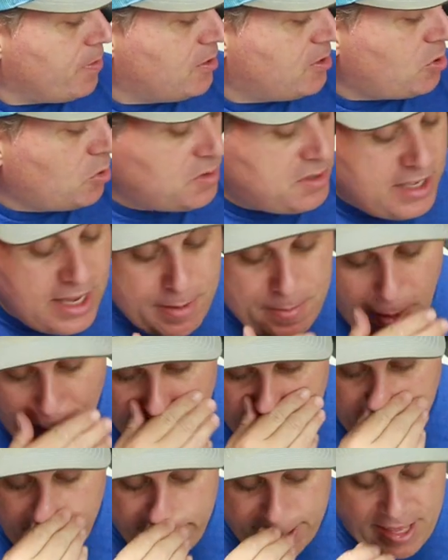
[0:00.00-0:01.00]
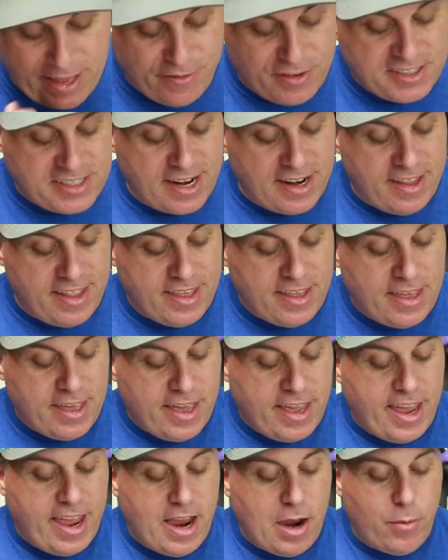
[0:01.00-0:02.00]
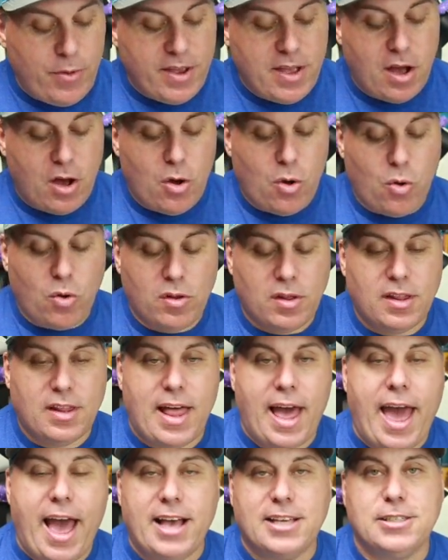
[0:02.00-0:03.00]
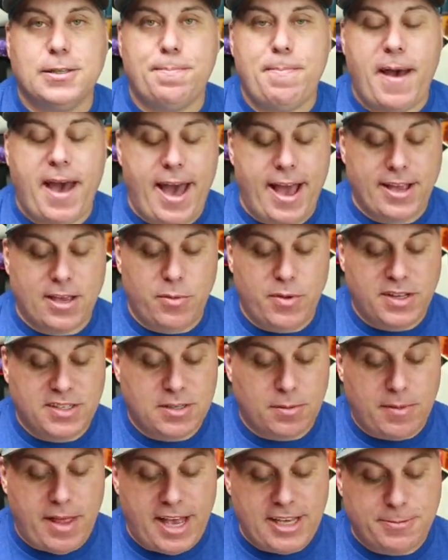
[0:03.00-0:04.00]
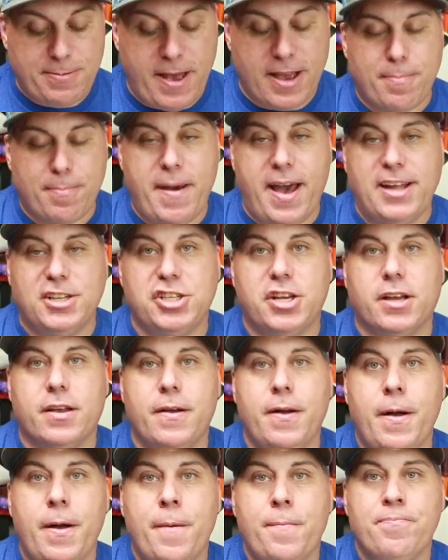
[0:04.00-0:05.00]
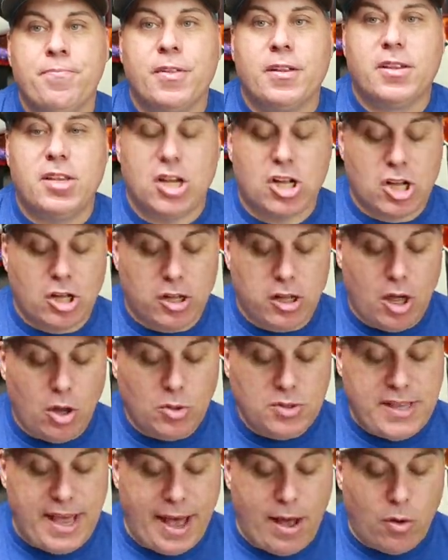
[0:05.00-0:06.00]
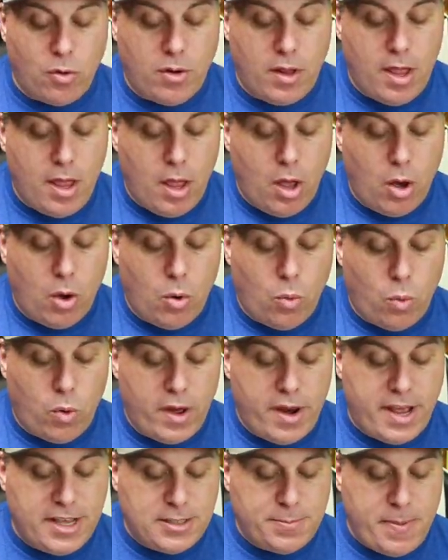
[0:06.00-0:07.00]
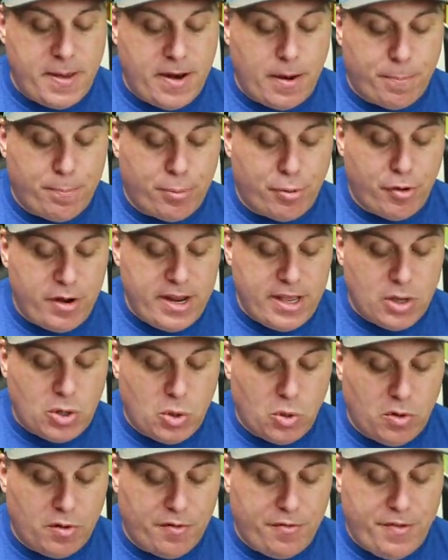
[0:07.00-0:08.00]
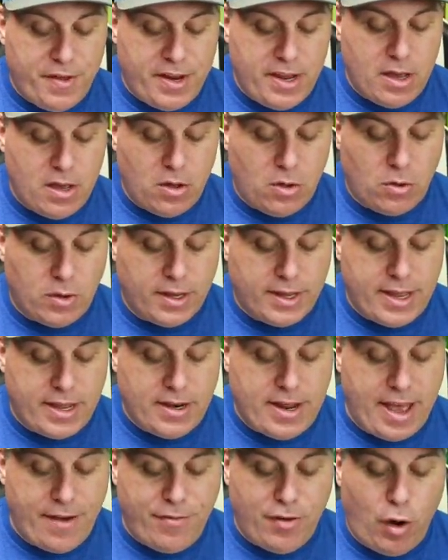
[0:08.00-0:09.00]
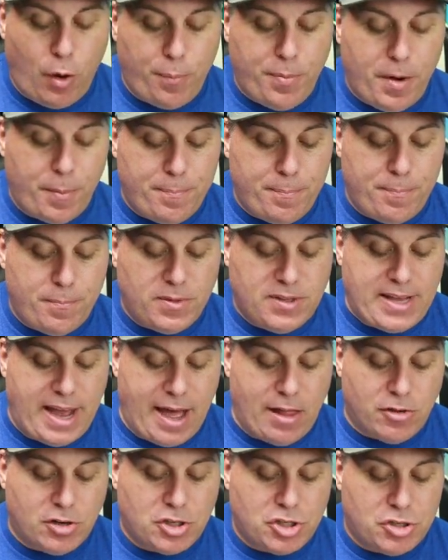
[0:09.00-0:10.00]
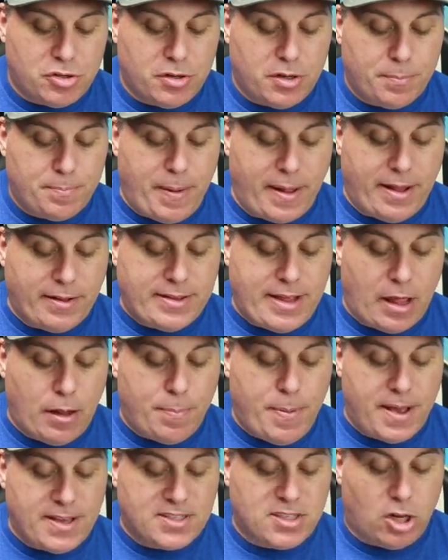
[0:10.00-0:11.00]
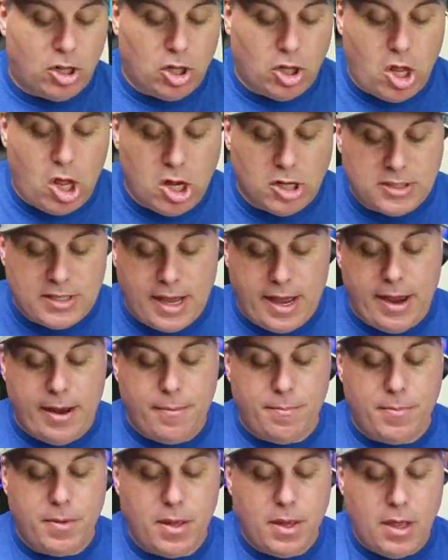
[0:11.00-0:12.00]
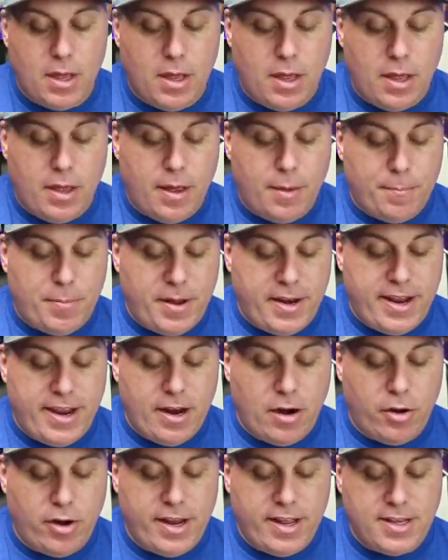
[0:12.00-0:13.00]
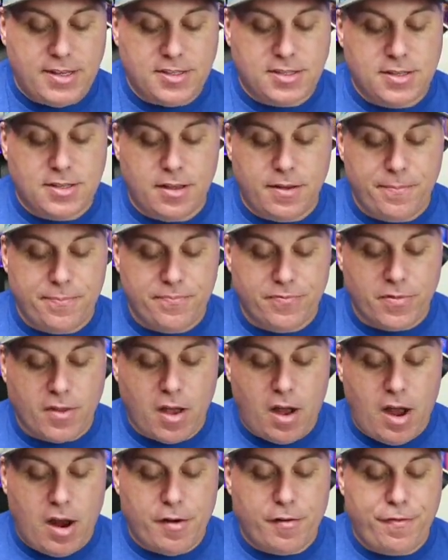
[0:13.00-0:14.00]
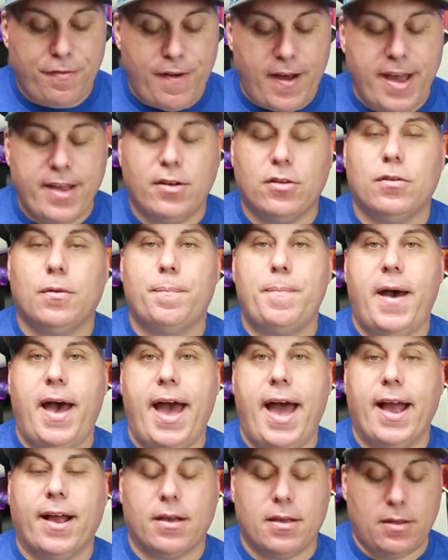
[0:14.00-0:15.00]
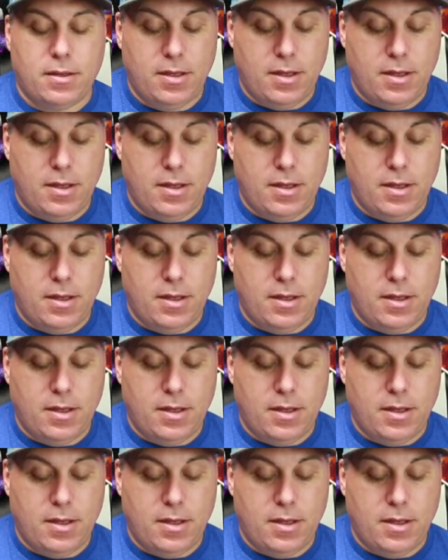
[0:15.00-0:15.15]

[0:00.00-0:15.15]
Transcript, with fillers: So team up didn't give us anything. Here we go. Last pack. Can we get some last magic to close out what has been a pretty cool video? Again, haven't opened up dollar dollar packs in a long time, but here it is, our final pack.